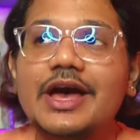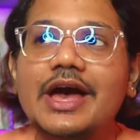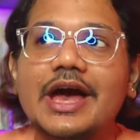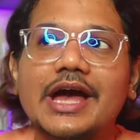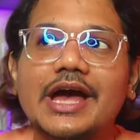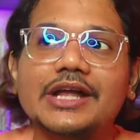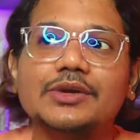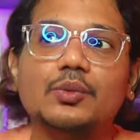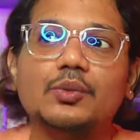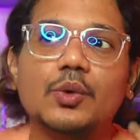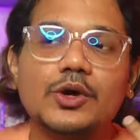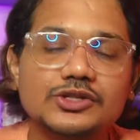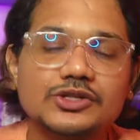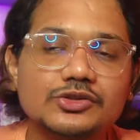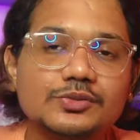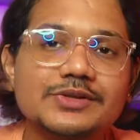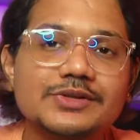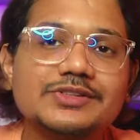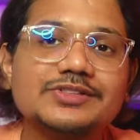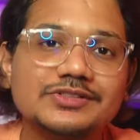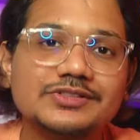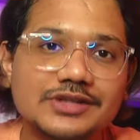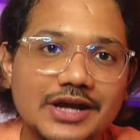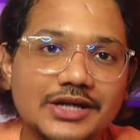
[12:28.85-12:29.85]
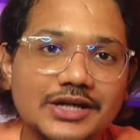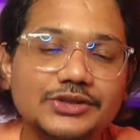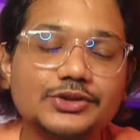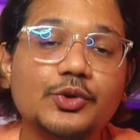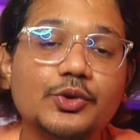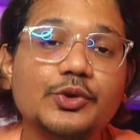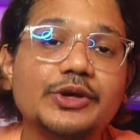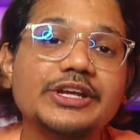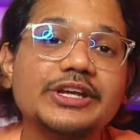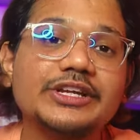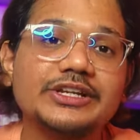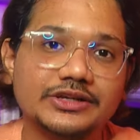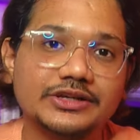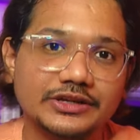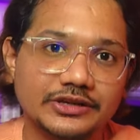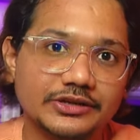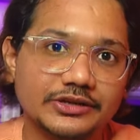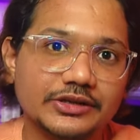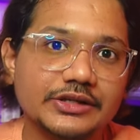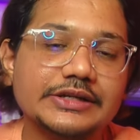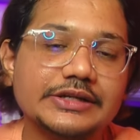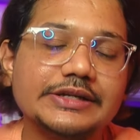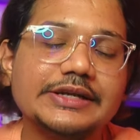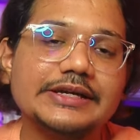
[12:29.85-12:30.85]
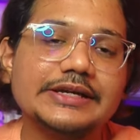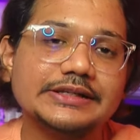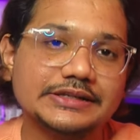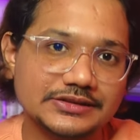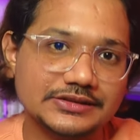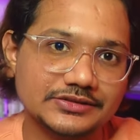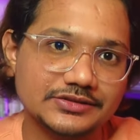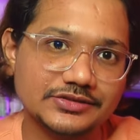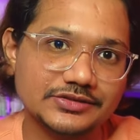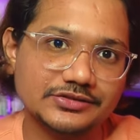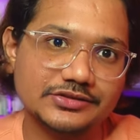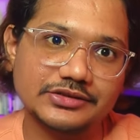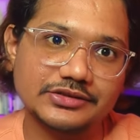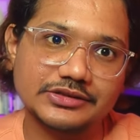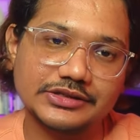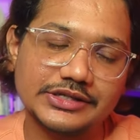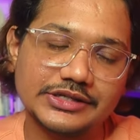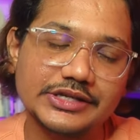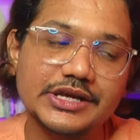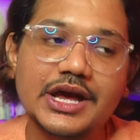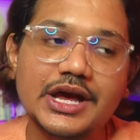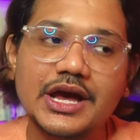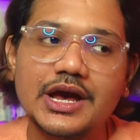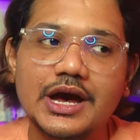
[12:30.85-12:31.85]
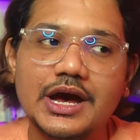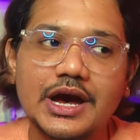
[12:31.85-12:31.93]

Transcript: And once we start doing it regularly and consistently,